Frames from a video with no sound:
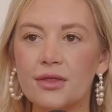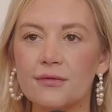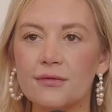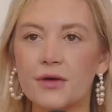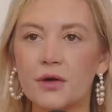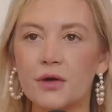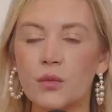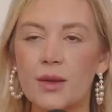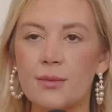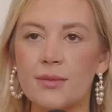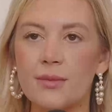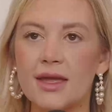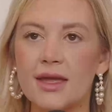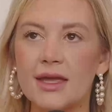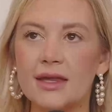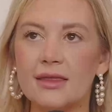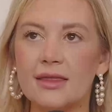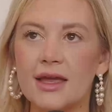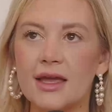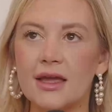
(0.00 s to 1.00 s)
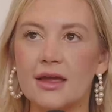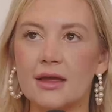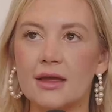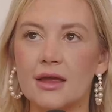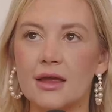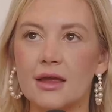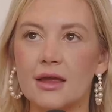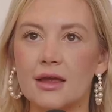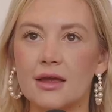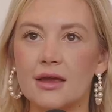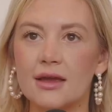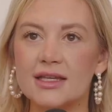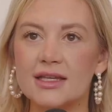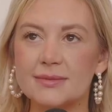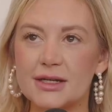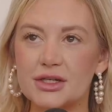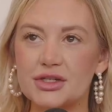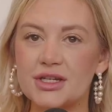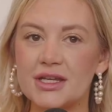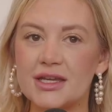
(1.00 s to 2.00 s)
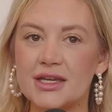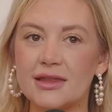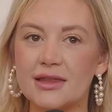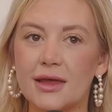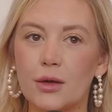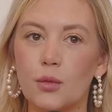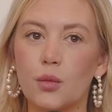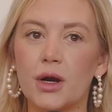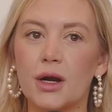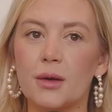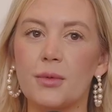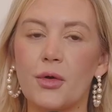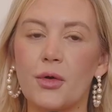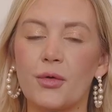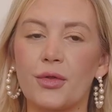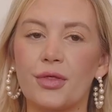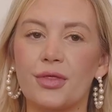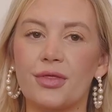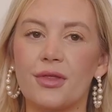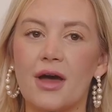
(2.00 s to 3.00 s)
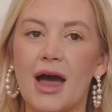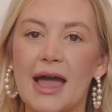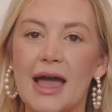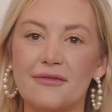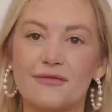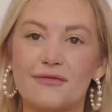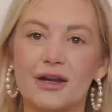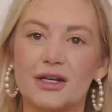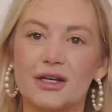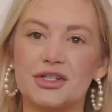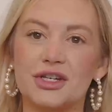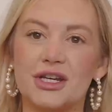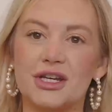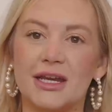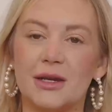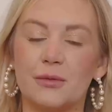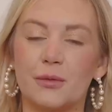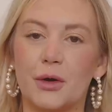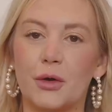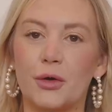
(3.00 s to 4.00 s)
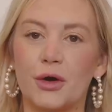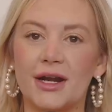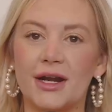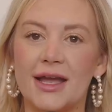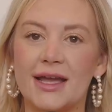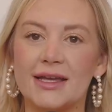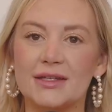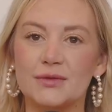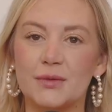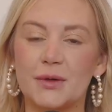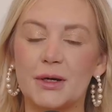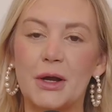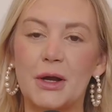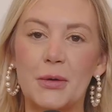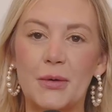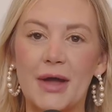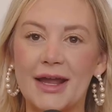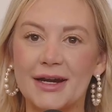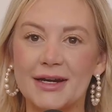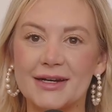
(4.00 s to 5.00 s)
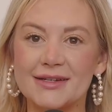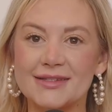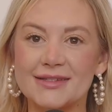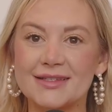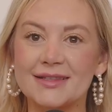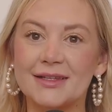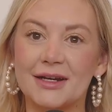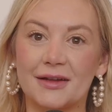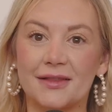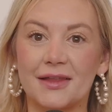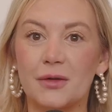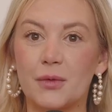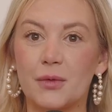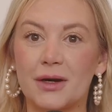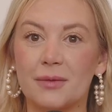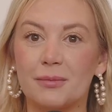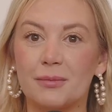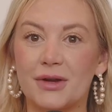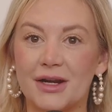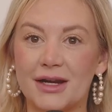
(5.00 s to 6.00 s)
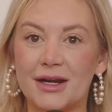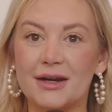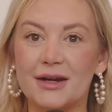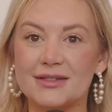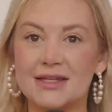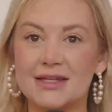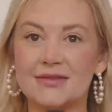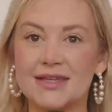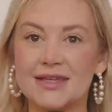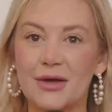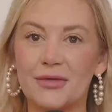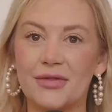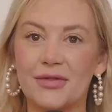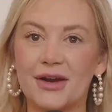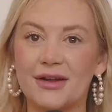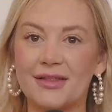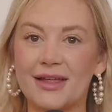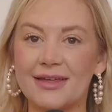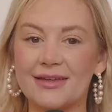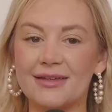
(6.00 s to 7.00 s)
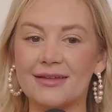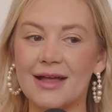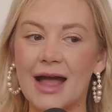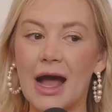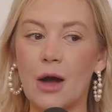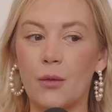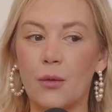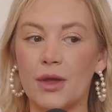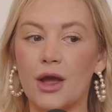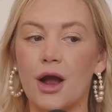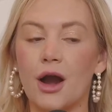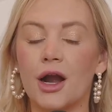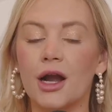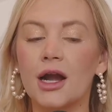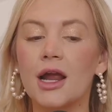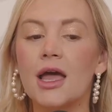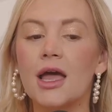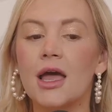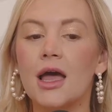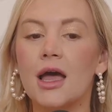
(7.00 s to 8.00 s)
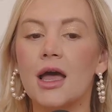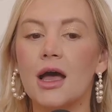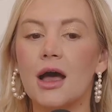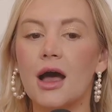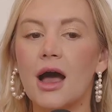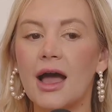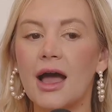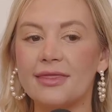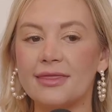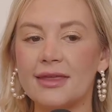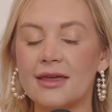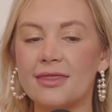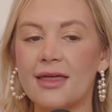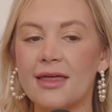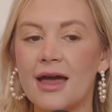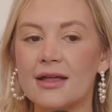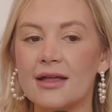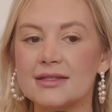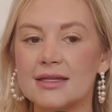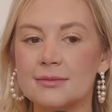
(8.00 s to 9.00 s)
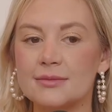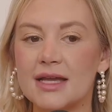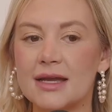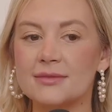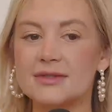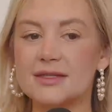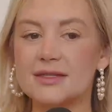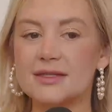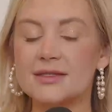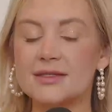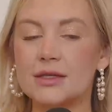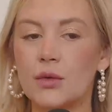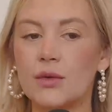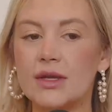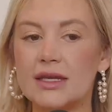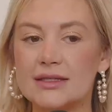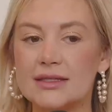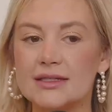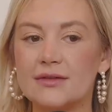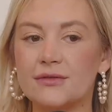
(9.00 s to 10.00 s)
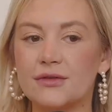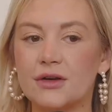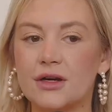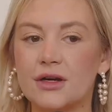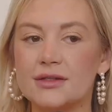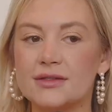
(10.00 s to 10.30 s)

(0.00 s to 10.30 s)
for women, like especially like we're both high functioning, we're organized, we're go-getters. Clearly we're putting ourselves out there like how we are. I think that sometimes it's so easy for us